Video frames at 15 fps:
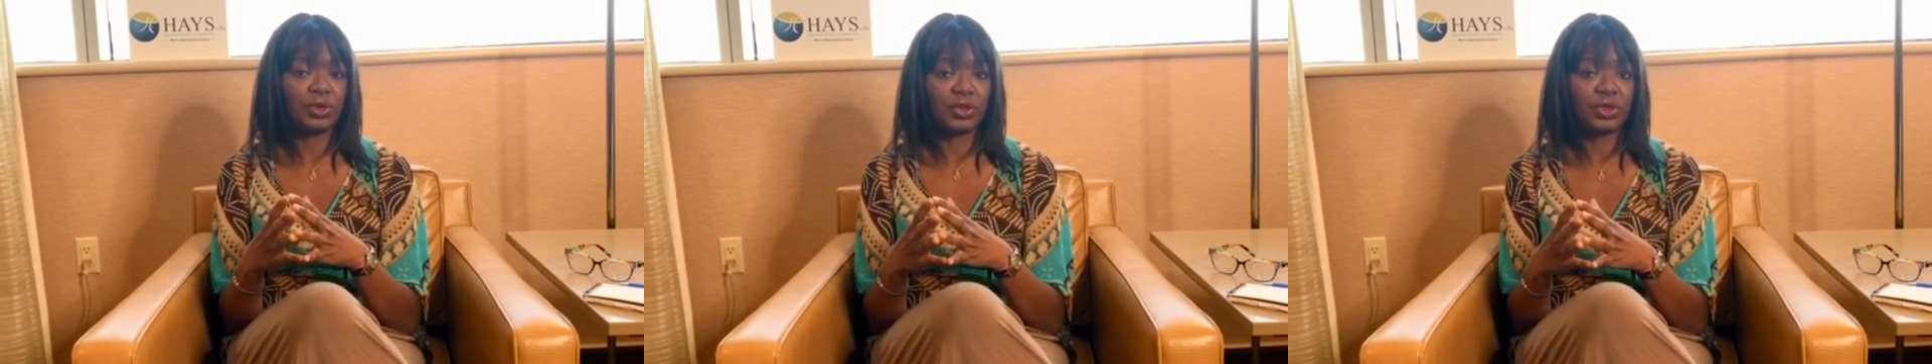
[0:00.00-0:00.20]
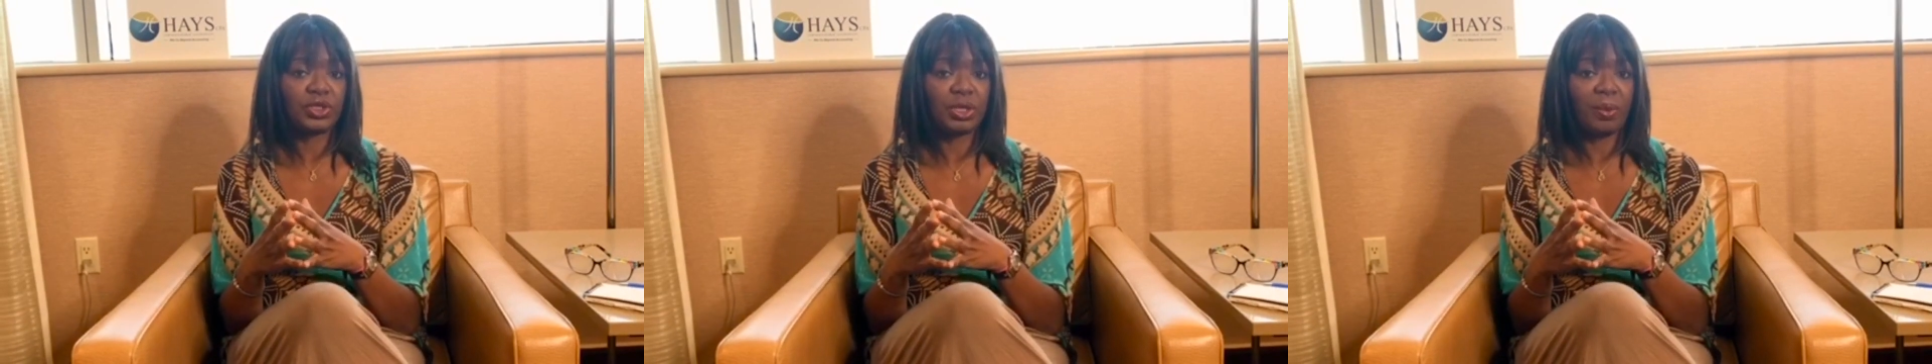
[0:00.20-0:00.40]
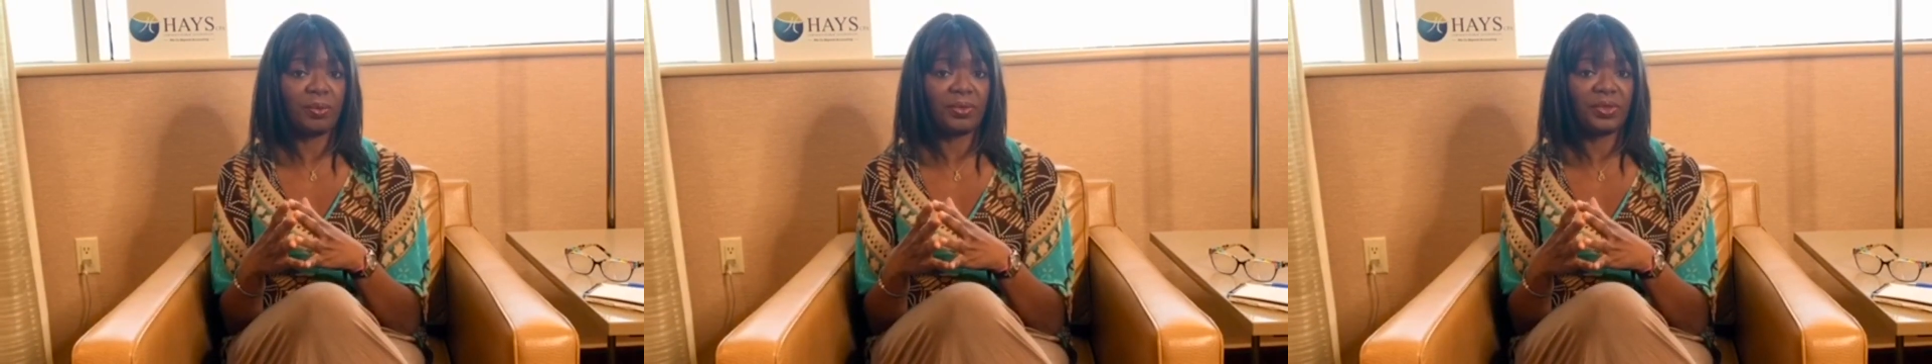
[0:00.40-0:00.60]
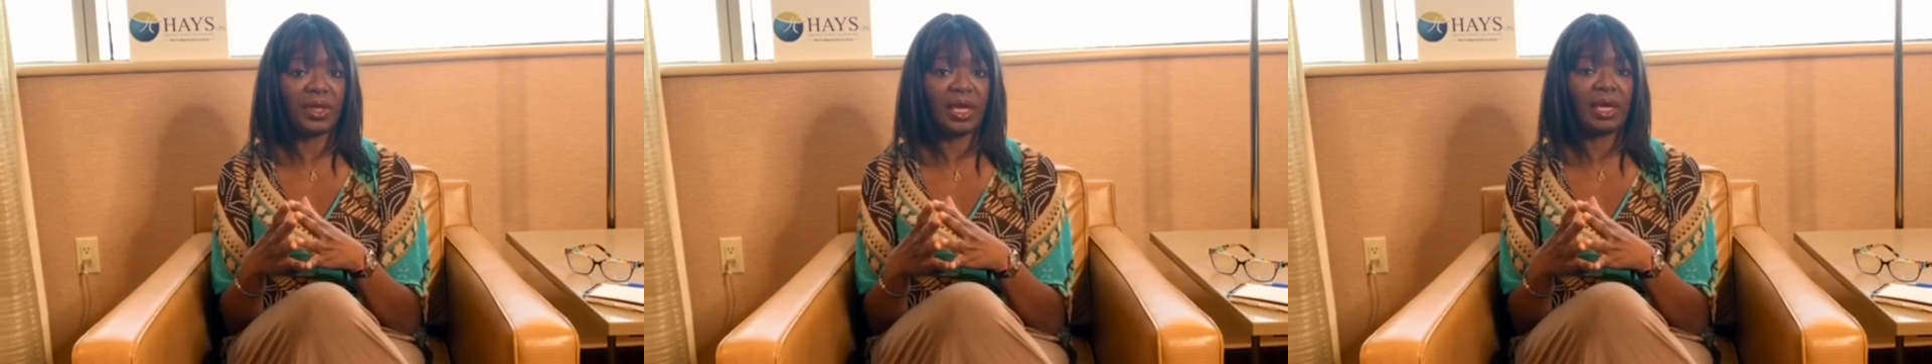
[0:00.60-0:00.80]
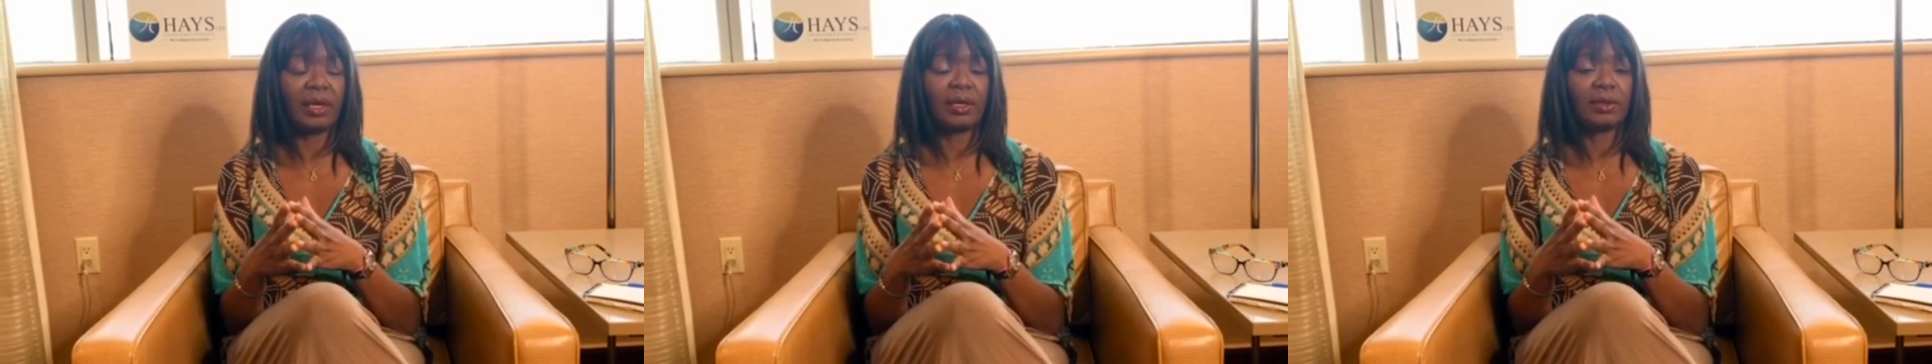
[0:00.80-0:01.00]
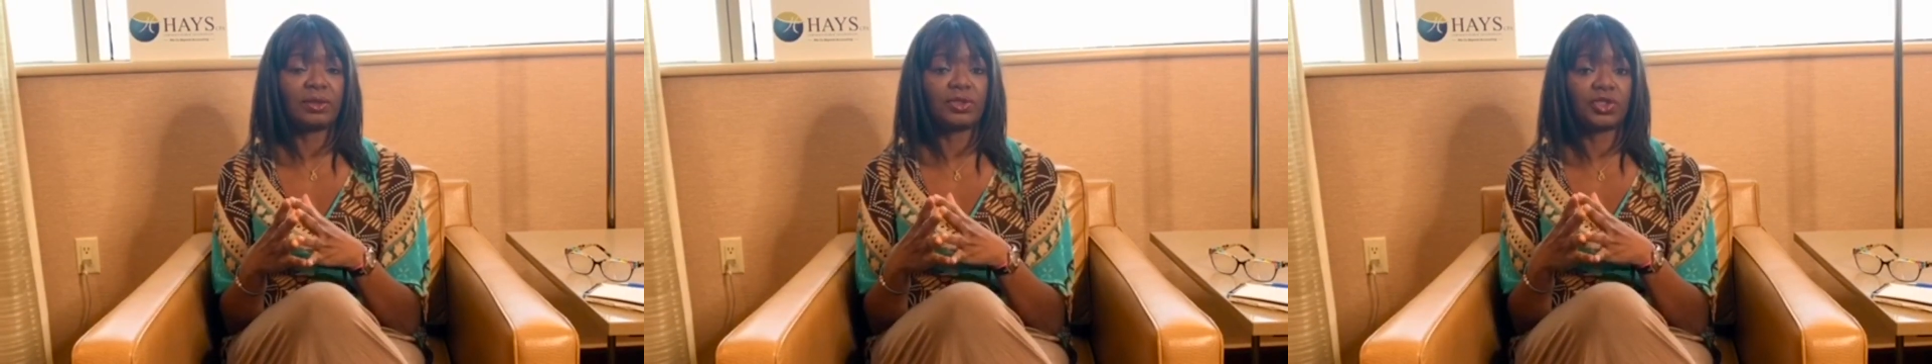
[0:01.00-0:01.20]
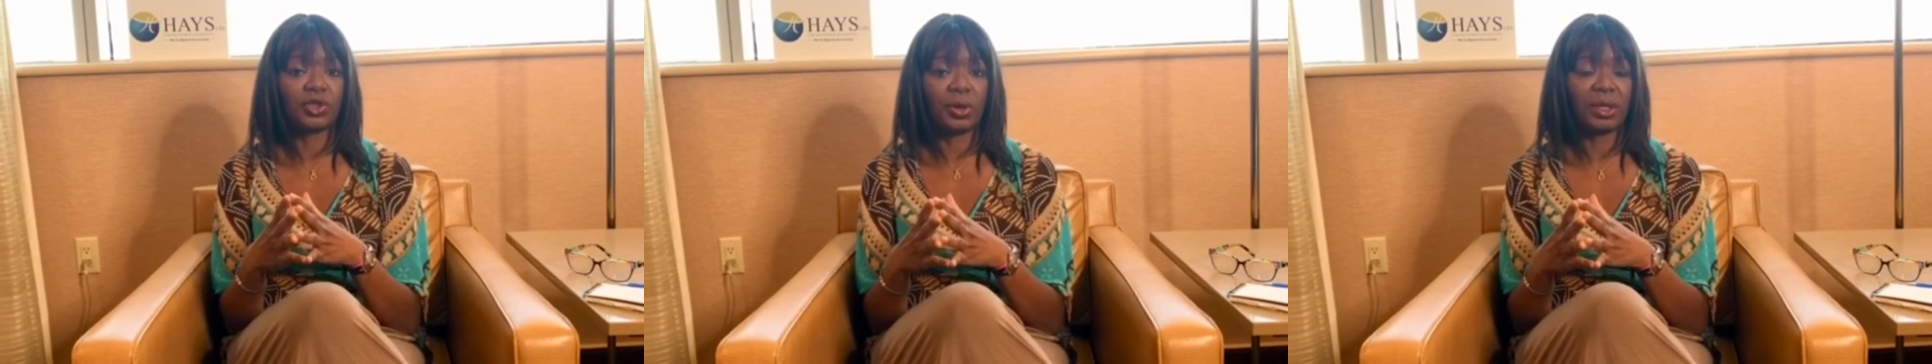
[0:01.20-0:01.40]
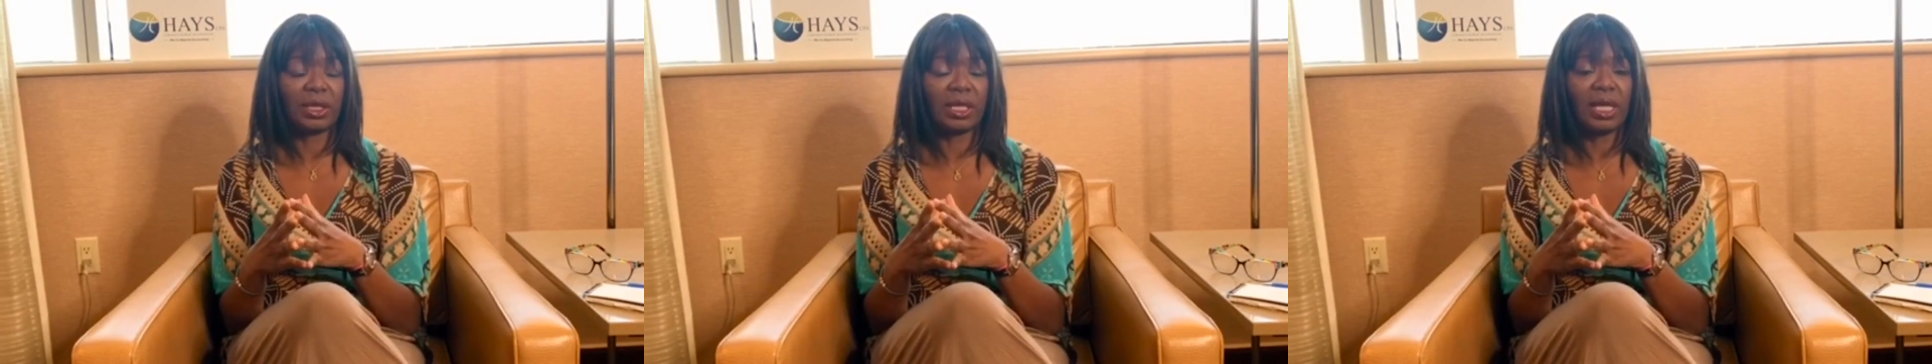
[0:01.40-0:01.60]
do something
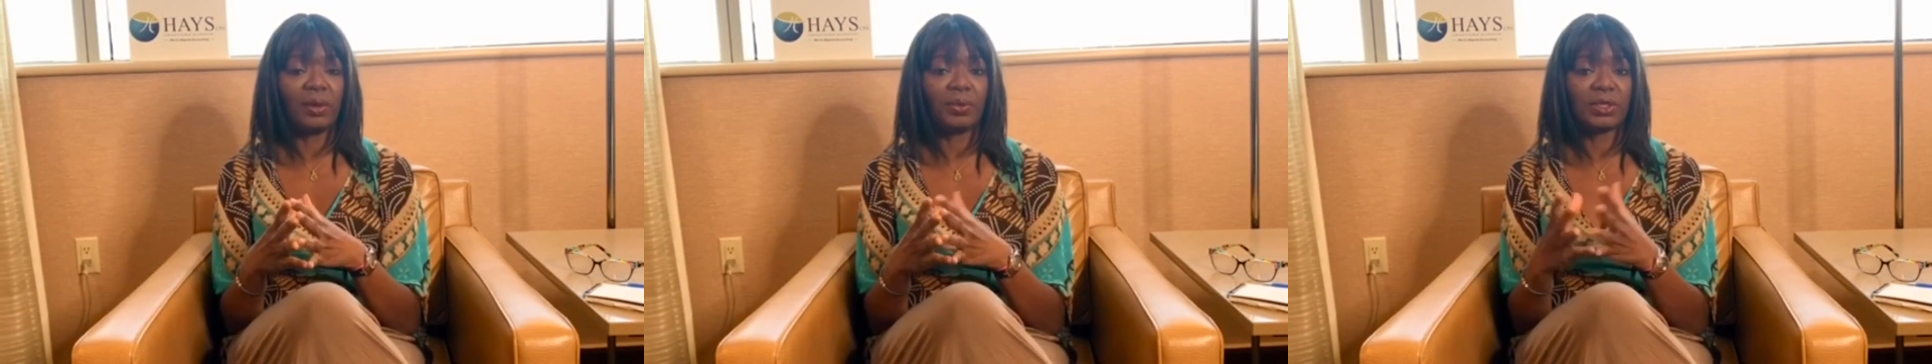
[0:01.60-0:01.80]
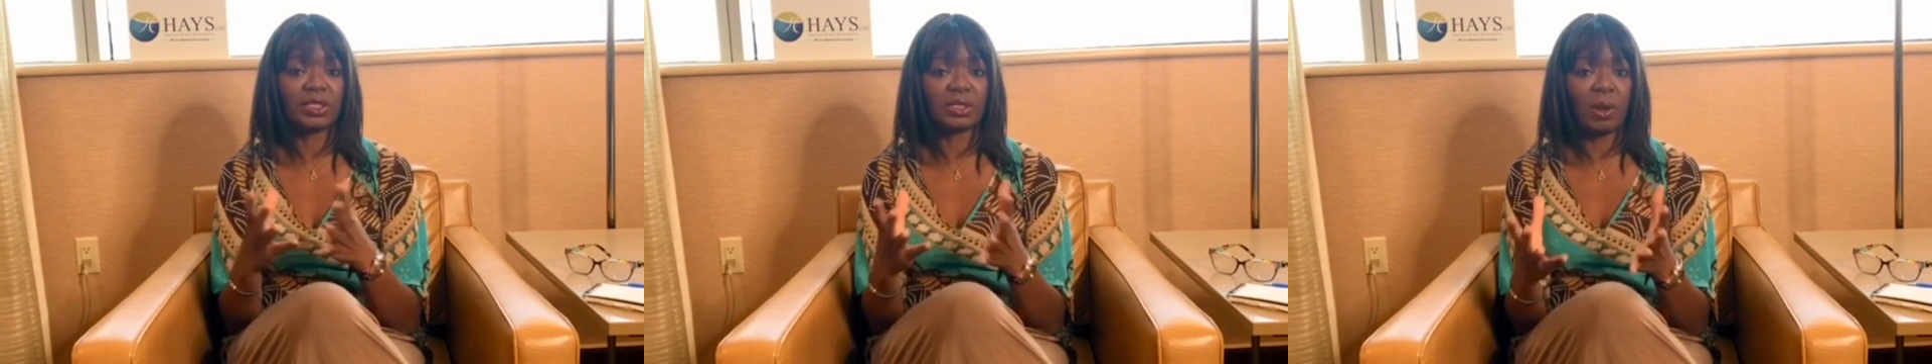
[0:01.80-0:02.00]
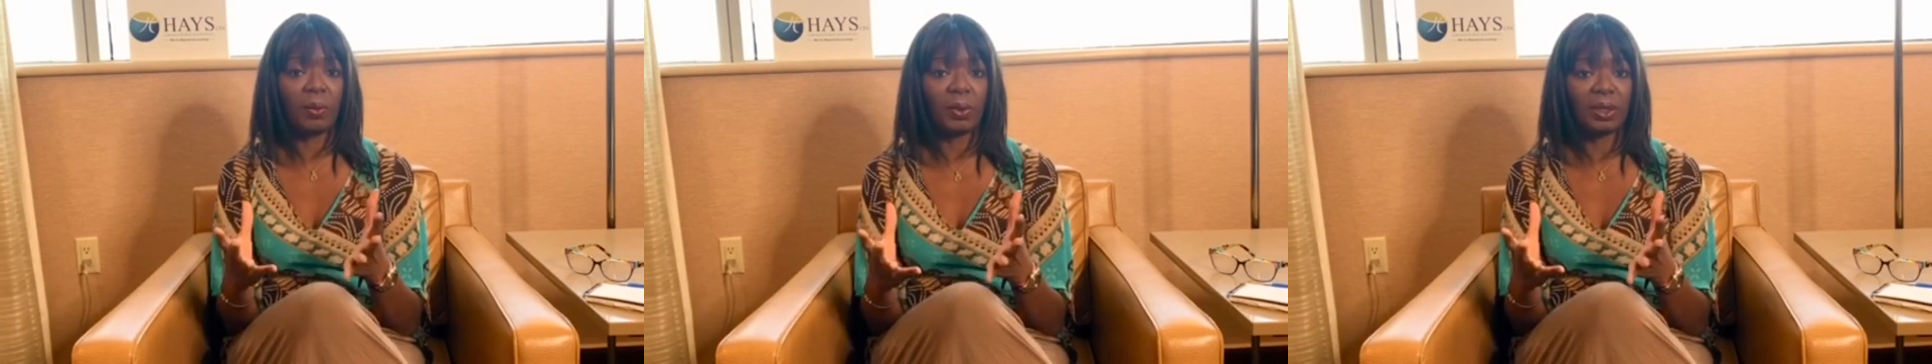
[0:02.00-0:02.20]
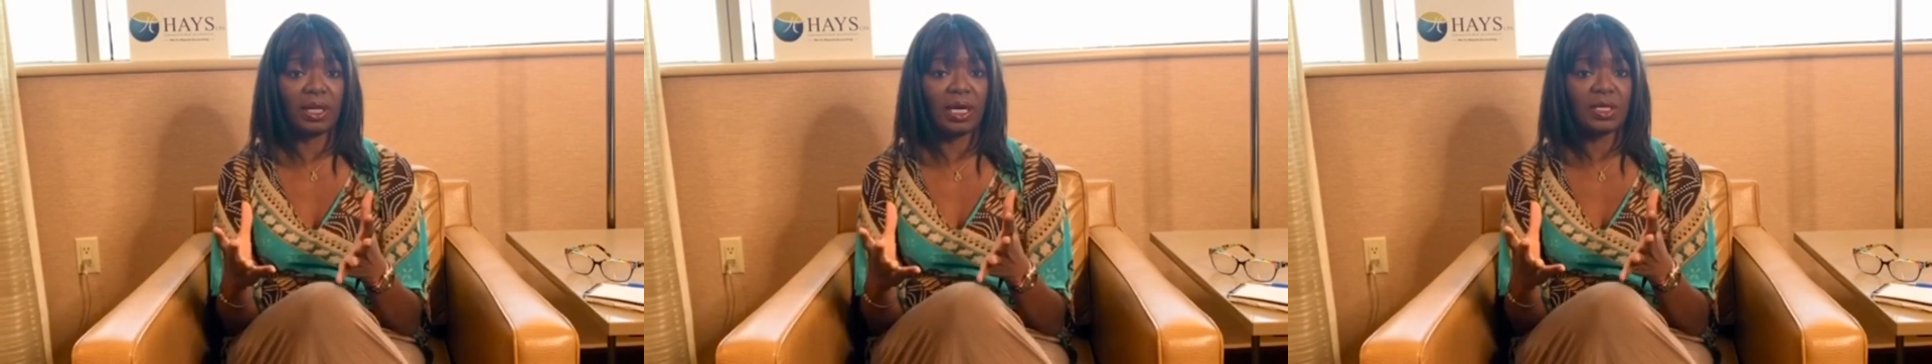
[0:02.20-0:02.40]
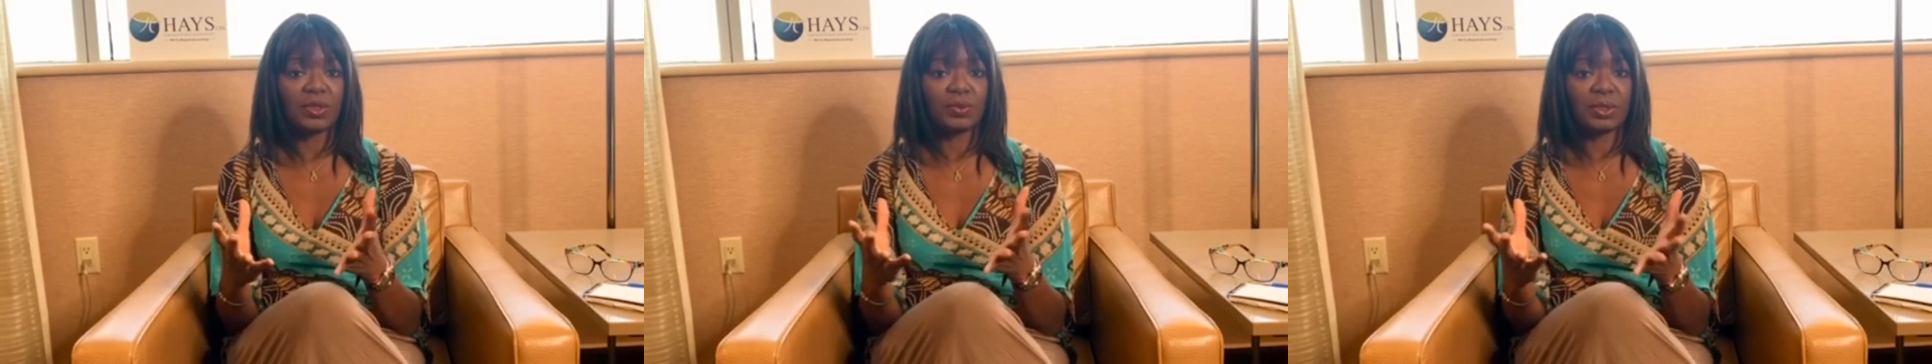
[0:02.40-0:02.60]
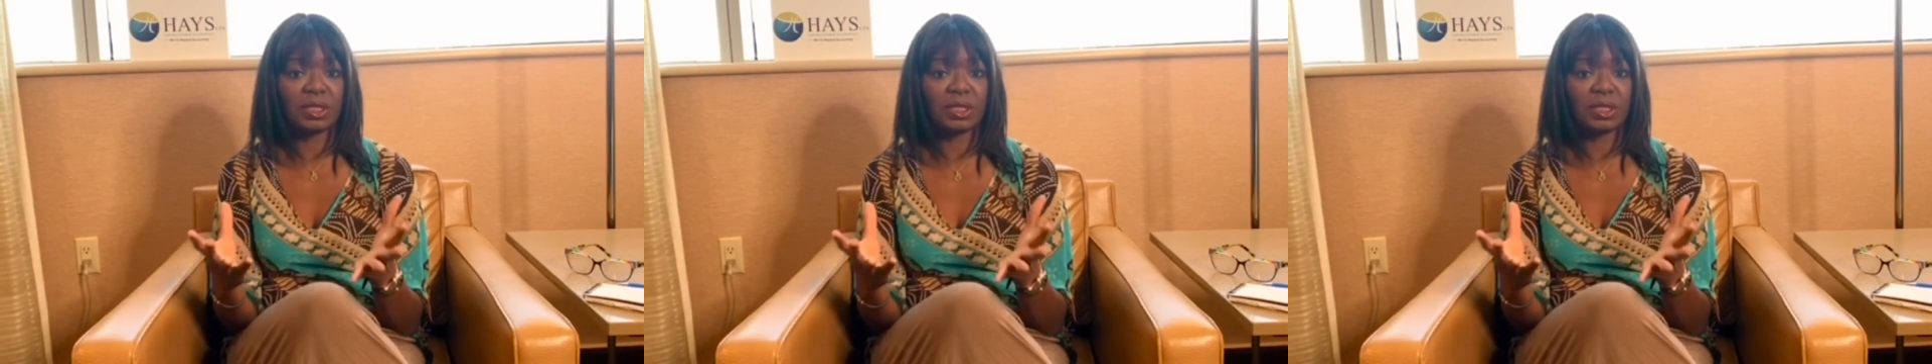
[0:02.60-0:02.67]
jointly with someone else,